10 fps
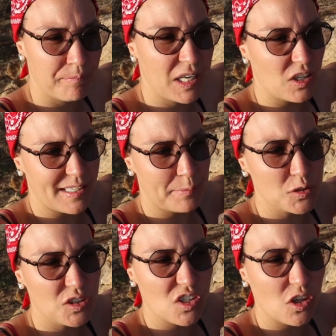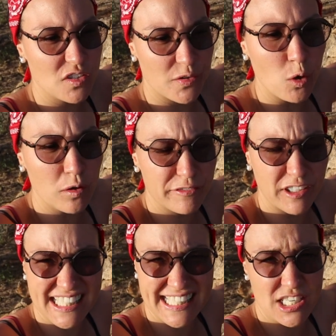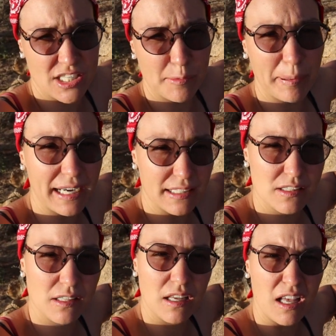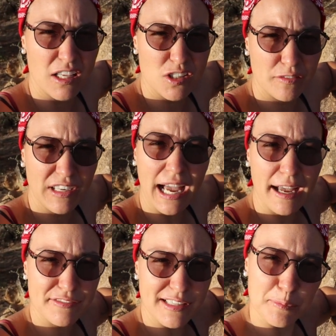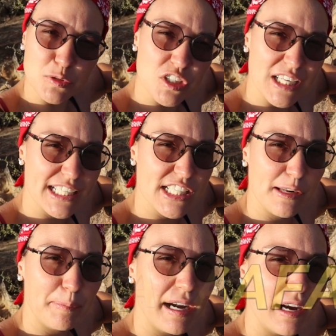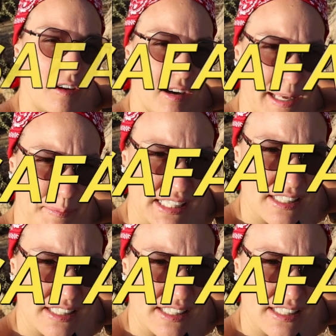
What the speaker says: because Samburu is also known for its national parks. So we have Samburu National Park or Game